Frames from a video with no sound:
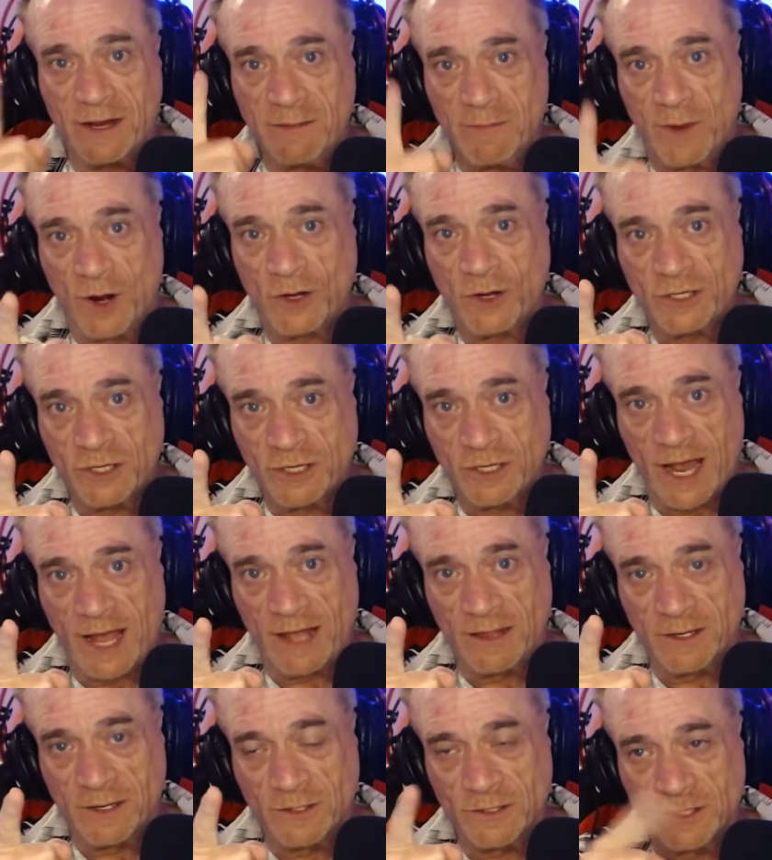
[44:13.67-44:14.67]
Mark your
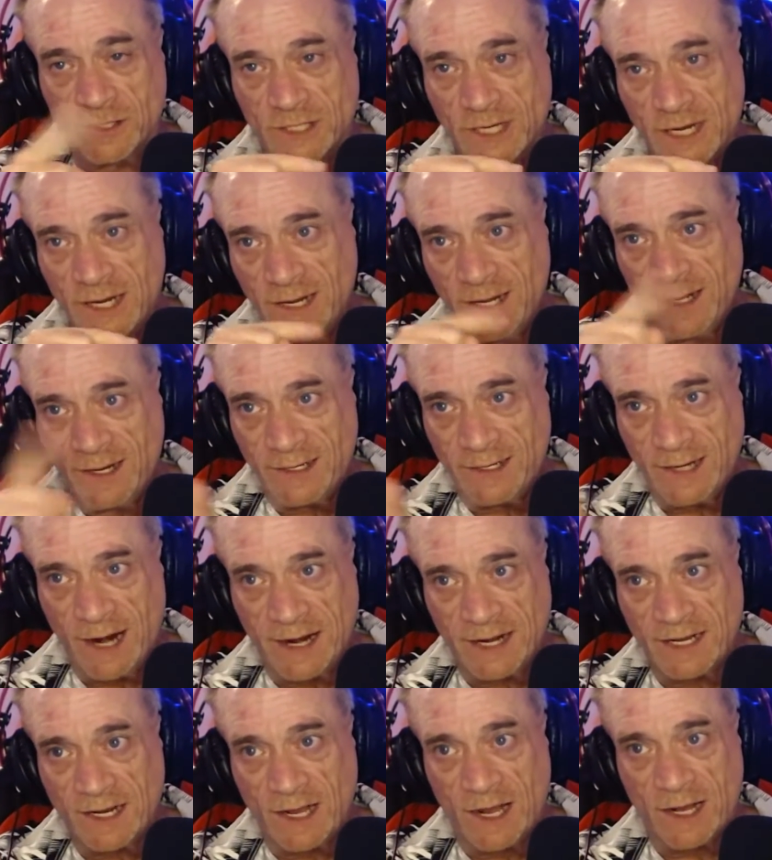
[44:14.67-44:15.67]
calendars, 9
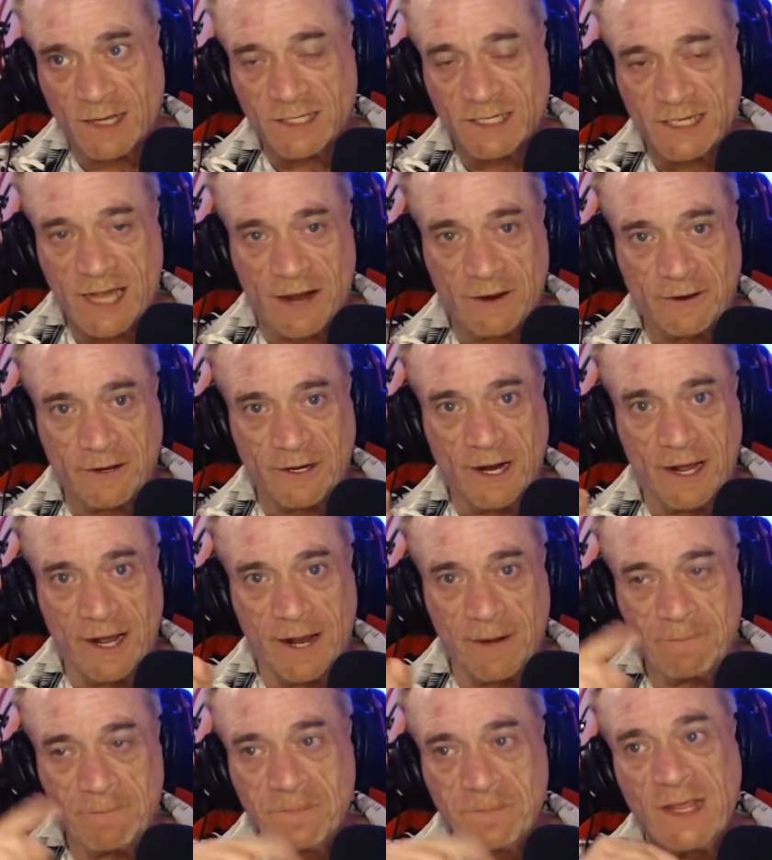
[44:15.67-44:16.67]
o'clock Saturday
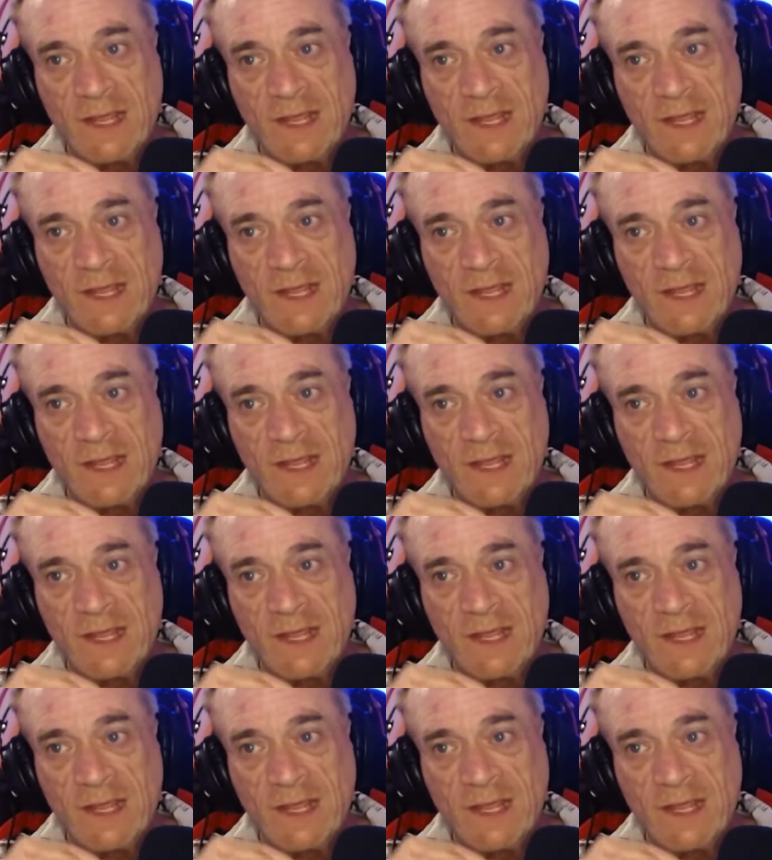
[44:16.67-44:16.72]
night,